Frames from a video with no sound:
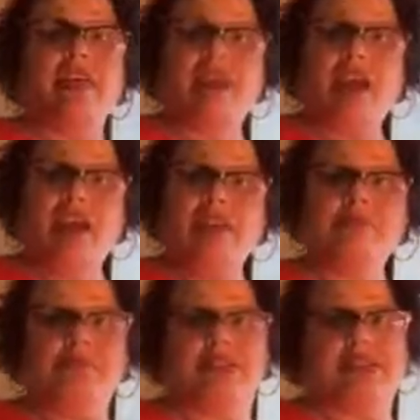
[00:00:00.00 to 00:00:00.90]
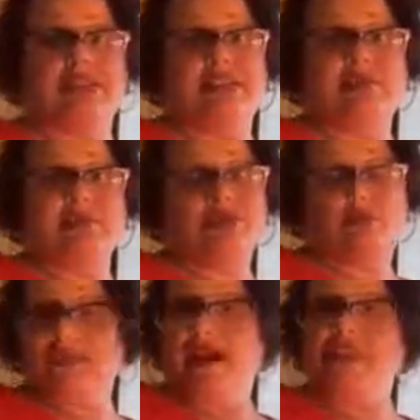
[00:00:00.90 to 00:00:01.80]
Then it brings us up to
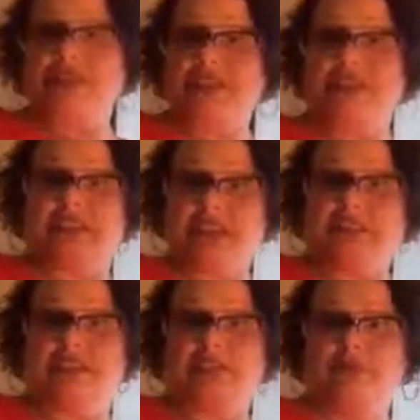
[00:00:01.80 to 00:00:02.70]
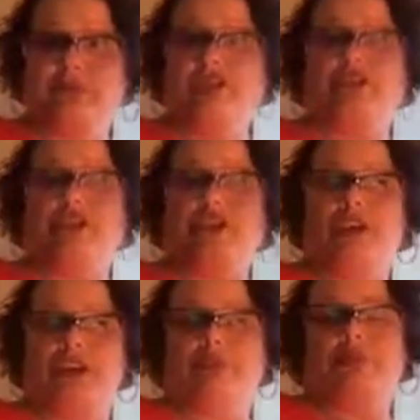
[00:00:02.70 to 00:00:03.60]
2007, which
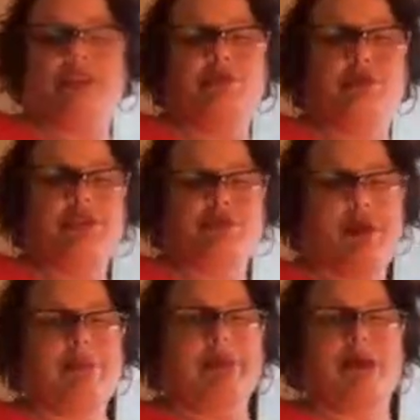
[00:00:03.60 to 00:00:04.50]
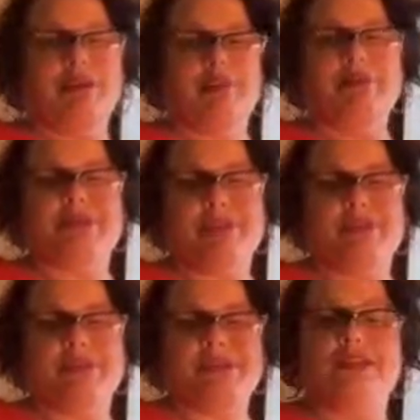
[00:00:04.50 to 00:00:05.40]
pretty much probably 100%
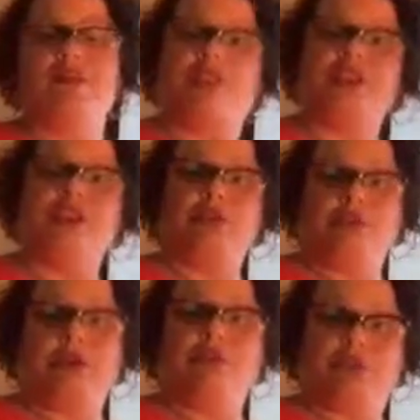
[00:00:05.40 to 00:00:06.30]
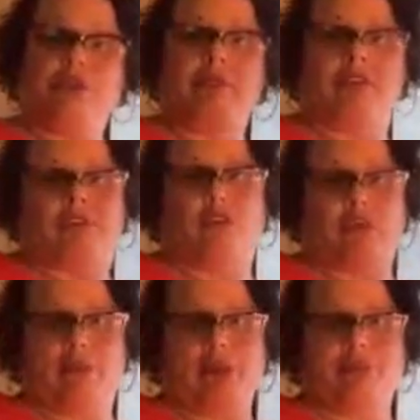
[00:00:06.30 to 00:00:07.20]
of us know. If we don't know, let me
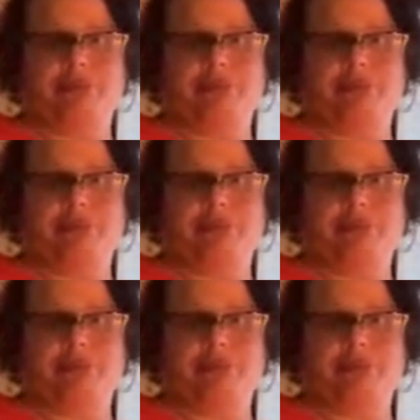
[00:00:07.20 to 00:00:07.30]
inform you.